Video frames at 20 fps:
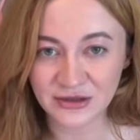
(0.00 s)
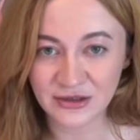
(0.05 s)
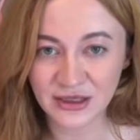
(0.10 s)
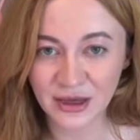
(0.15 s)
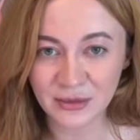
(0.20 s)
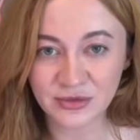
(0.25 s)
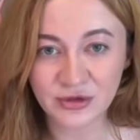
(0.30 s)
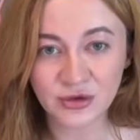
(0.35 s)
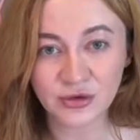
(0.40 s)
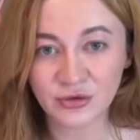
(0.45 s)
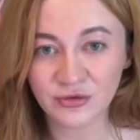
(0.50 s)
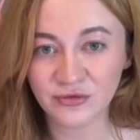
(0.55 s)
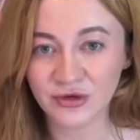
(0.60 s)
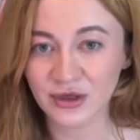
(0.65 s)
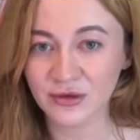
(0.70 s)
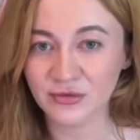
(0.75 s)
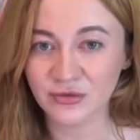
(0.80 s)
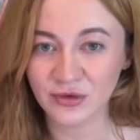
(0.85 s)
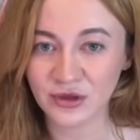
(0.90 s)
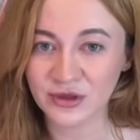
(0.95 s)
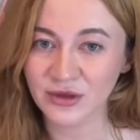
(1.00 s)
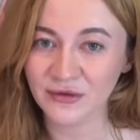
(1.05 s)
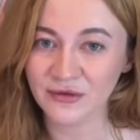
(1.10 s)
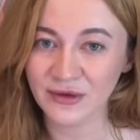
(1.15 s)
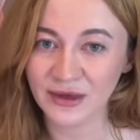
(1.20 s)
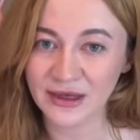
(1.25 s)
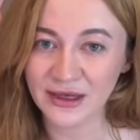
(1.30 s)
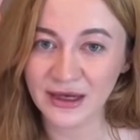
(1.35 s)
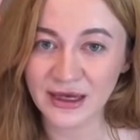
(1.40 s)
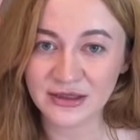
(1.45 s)
the absolute favorite of
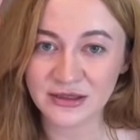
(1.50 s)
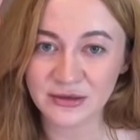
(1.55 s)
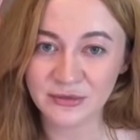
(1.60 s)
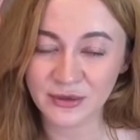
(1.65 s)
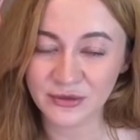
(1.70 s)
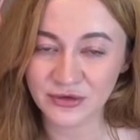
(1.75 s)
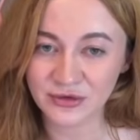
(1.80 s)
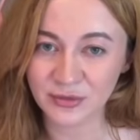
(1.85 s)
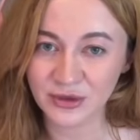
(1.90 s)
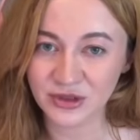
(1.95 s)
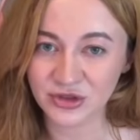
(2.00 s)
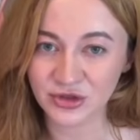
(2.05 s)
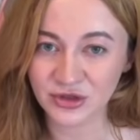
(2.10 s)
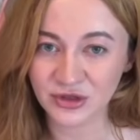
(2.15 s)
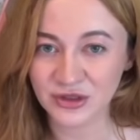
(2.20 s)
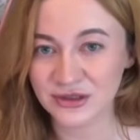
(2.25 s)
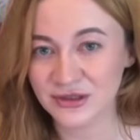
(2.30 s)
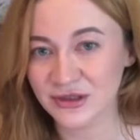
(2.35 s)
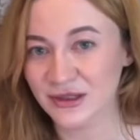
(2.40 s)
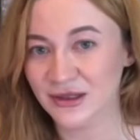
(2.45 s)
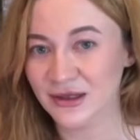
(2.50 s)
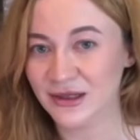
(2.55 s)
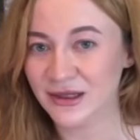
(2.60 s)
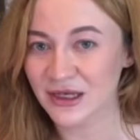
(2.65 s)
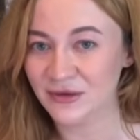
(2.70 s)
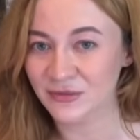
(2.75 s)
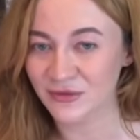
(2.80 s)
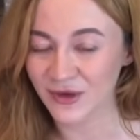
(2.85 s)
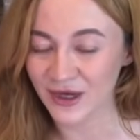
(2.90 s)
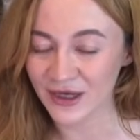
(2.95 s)
any SMM specialist in an
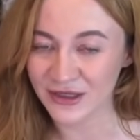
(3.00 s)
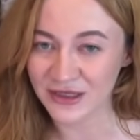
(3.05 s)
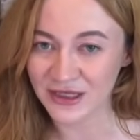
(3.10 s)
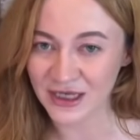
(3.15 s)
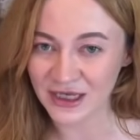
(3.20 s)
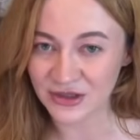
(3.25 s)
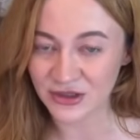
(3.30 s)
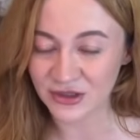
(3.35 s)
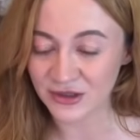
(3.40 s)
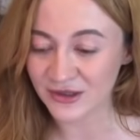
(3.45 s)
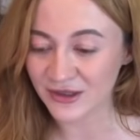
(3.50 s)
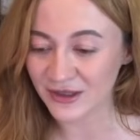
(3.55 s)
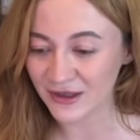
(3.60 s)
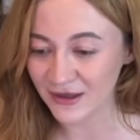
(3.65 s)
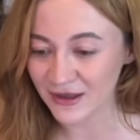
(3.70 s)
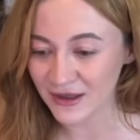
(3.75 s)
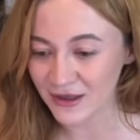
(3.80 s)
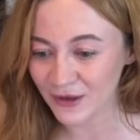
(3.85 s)
advertising agency,